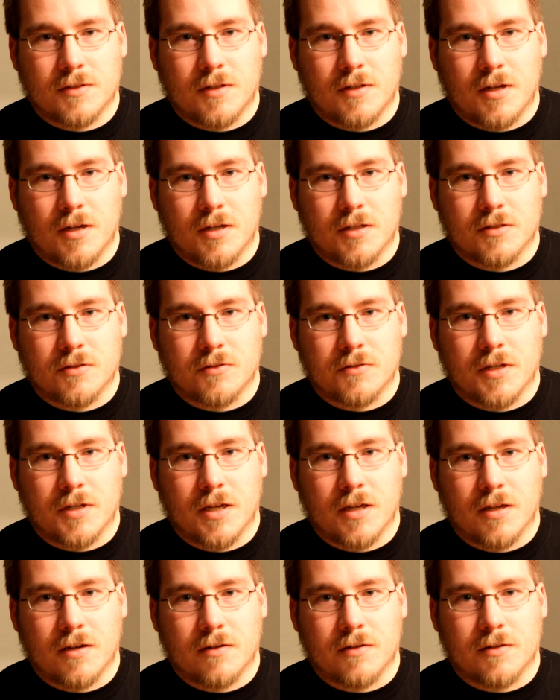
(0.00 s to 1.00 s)
long as you
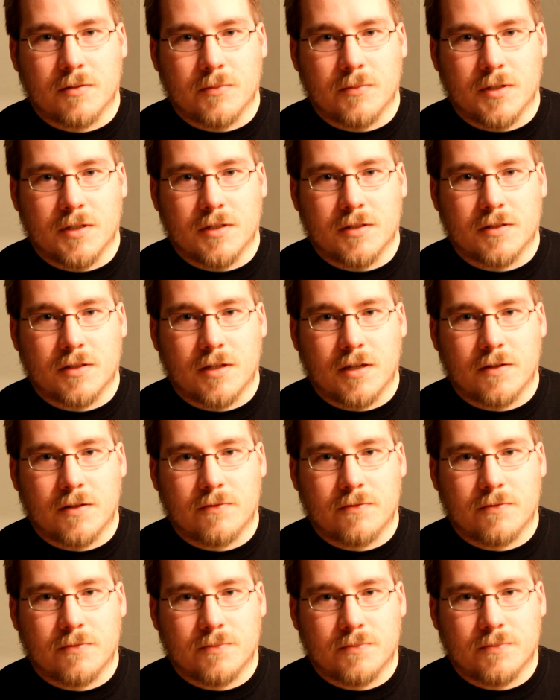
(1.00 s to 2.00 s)
can to be safe.